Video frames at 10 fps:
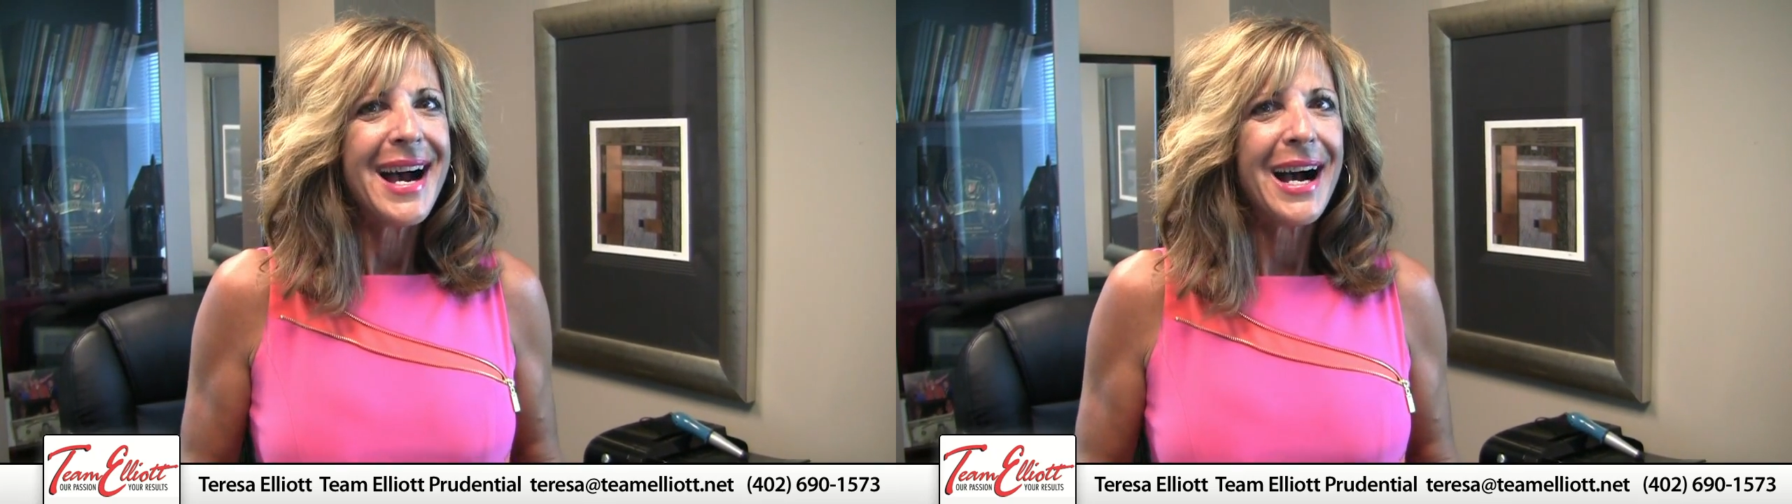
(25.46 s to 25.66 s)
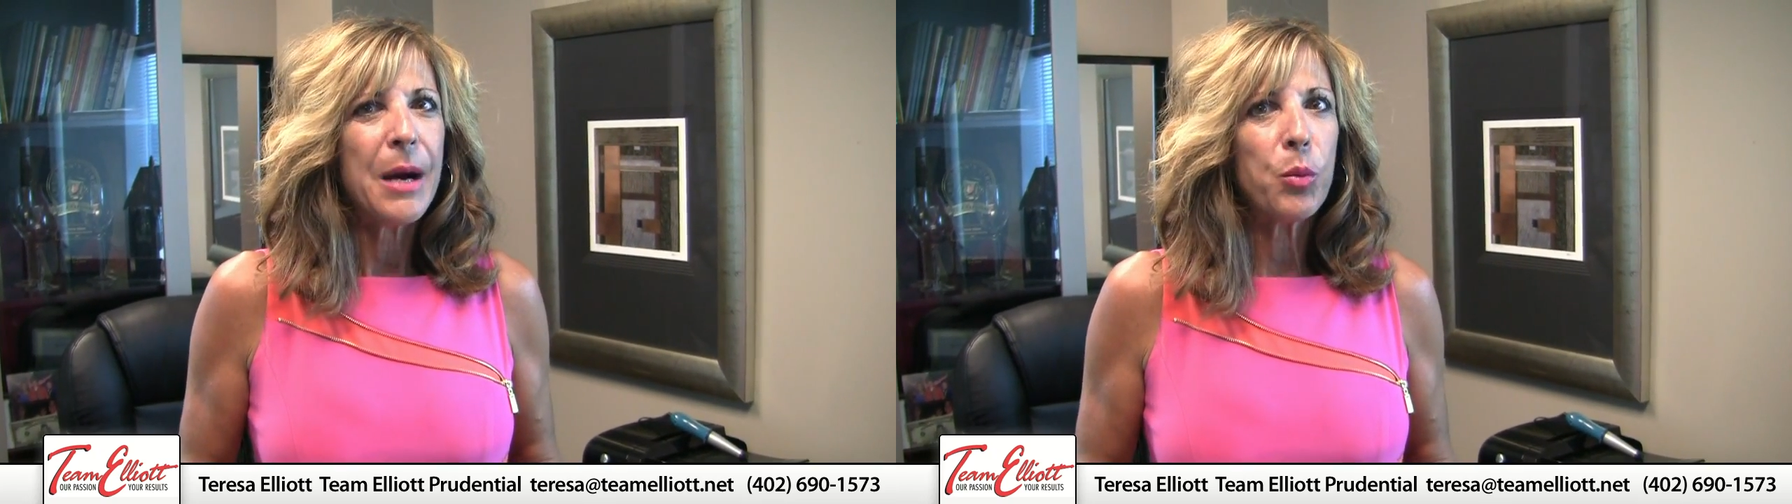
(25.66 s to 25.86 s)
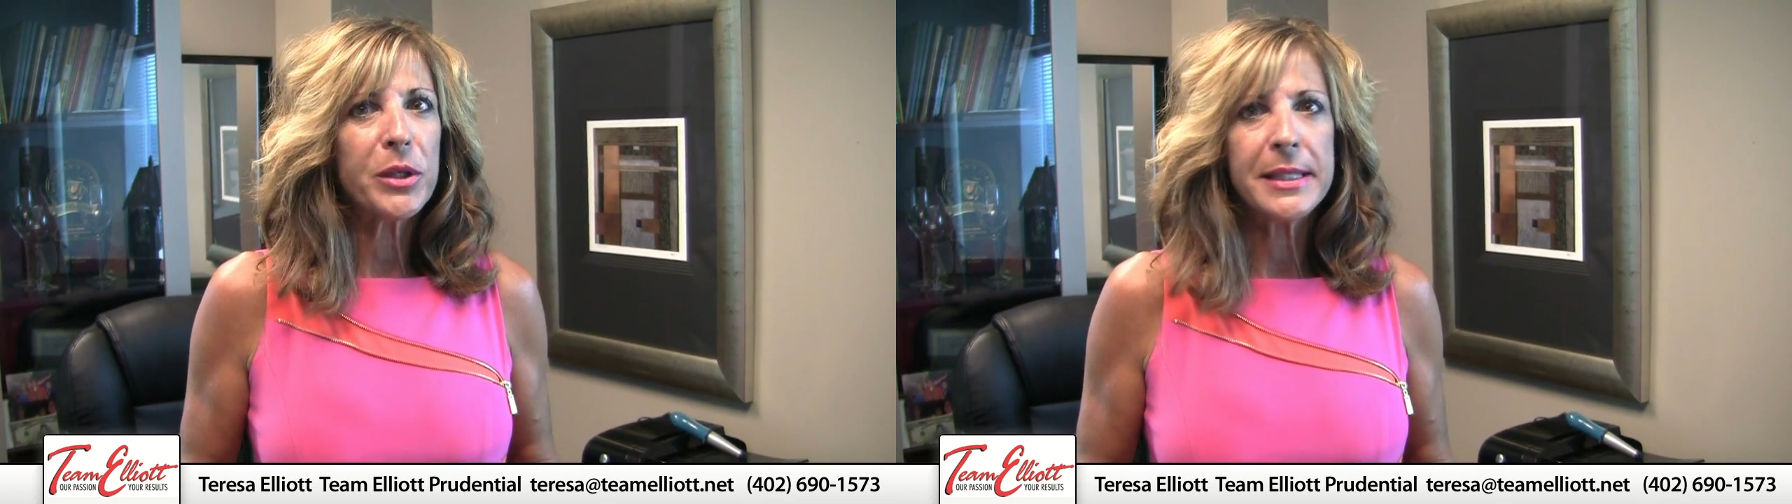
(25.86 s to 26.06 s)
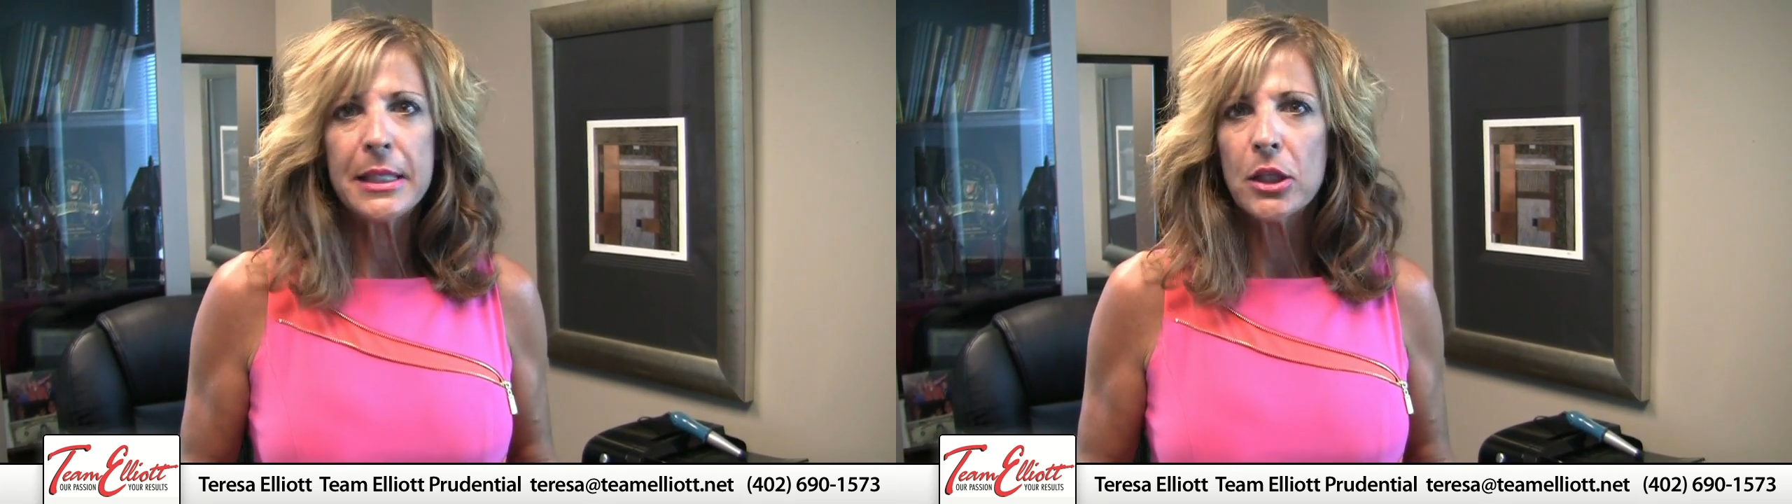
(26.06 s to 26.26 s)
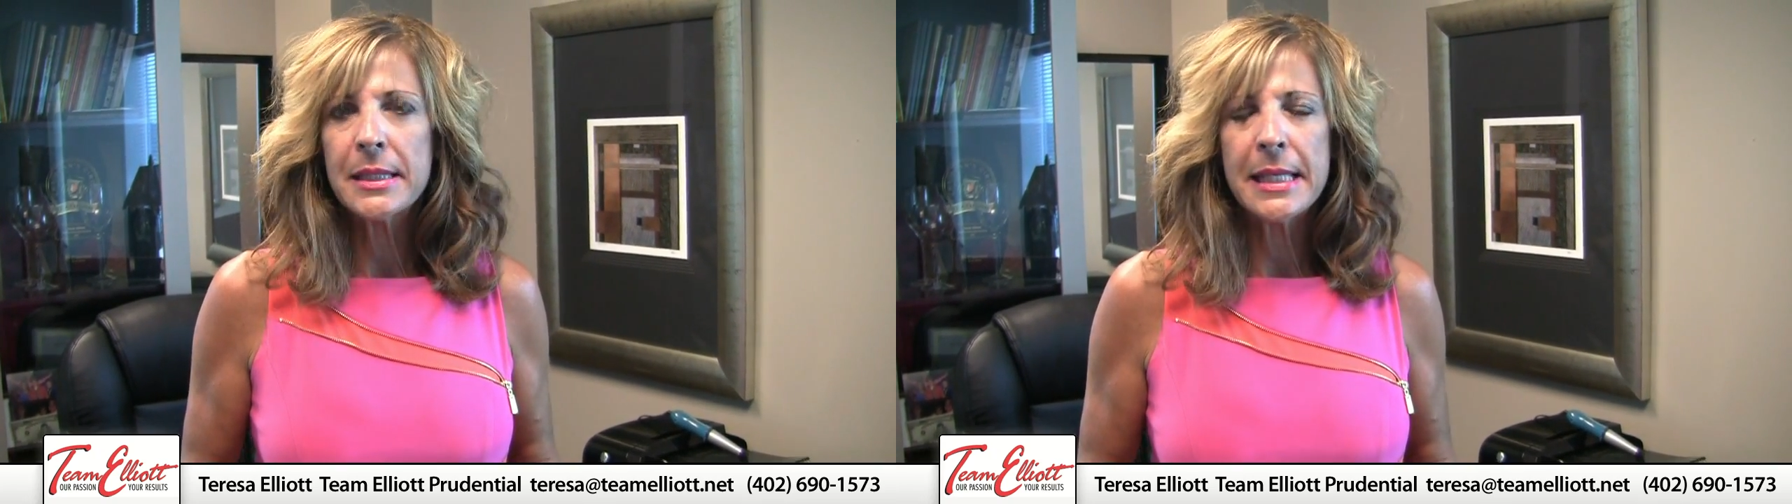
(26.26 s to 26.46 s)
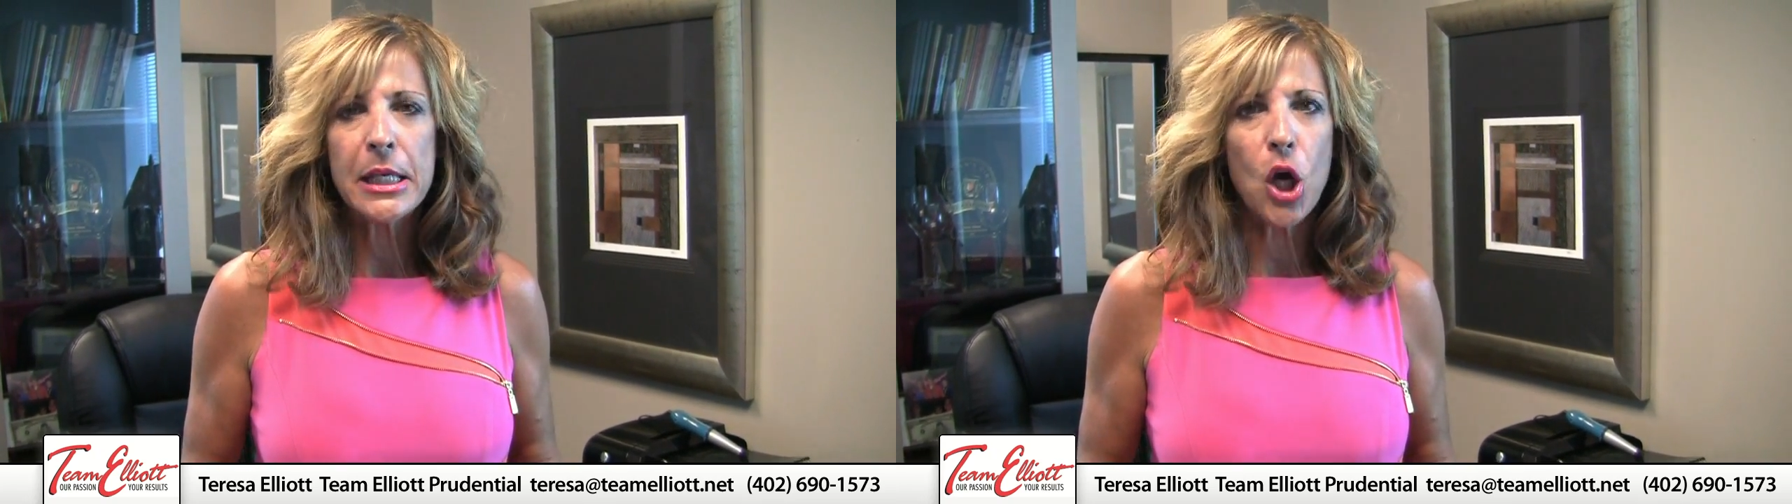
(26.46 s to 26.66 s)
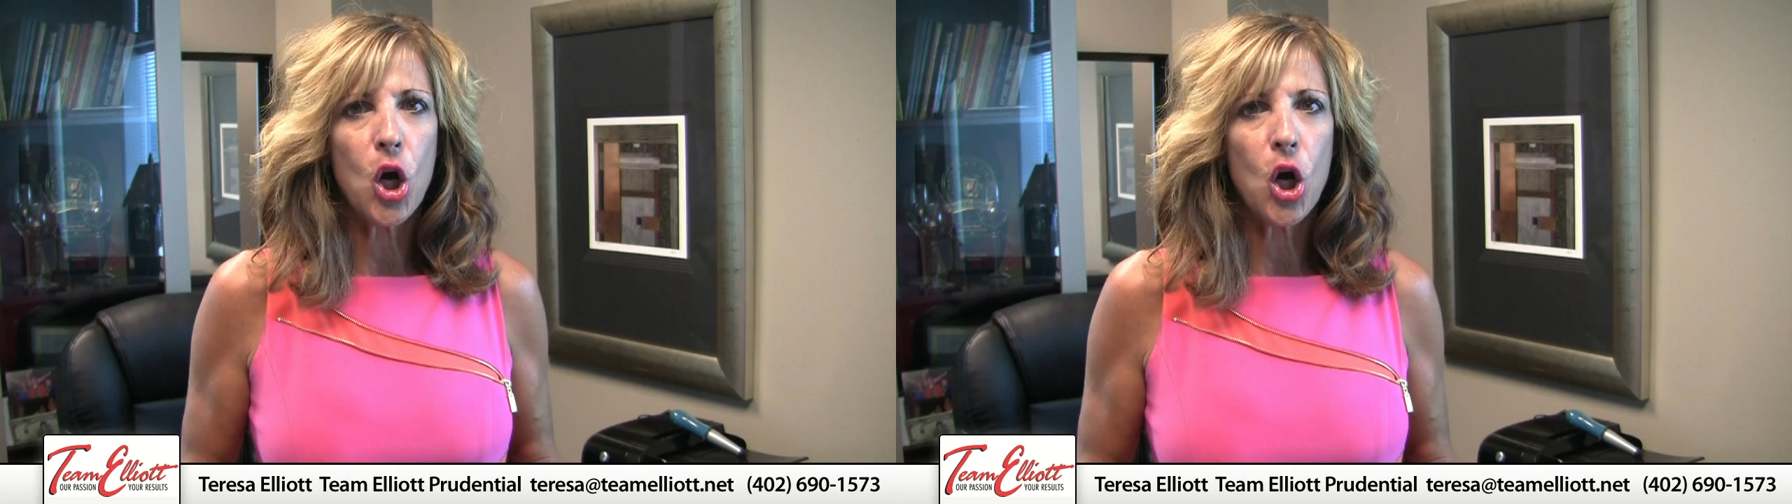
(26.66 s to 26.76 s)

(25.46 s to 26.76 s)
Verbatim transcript: um, we're still seeing